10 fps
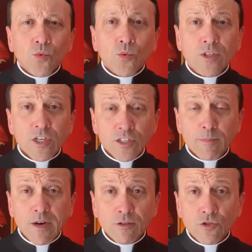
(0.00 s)
We're just
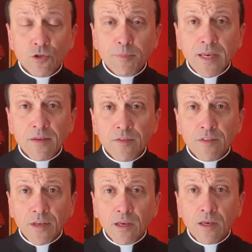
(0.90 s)
about to begin
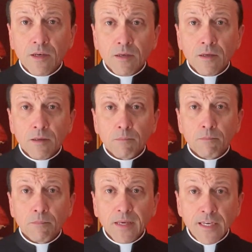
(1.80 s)
the
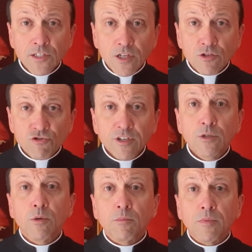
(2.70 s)
Easter
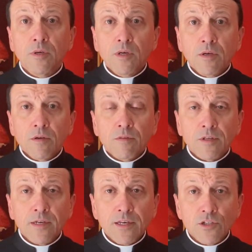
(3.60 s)
Triduum,
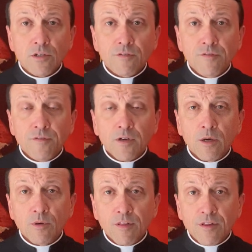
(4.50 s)
the days of
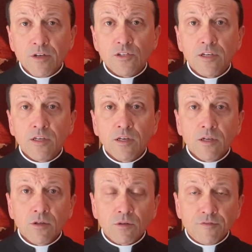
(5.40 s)
Holy Thursday,
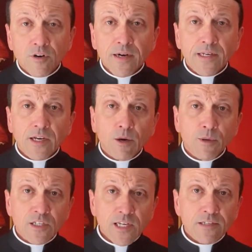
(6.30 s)
Good Friday,
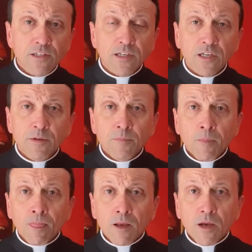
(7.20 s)
Holy Saturday,
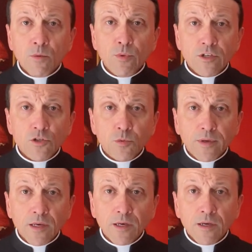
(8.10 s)
in which
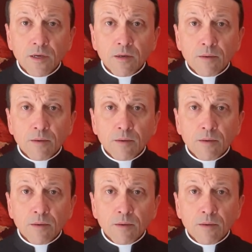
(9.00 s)
we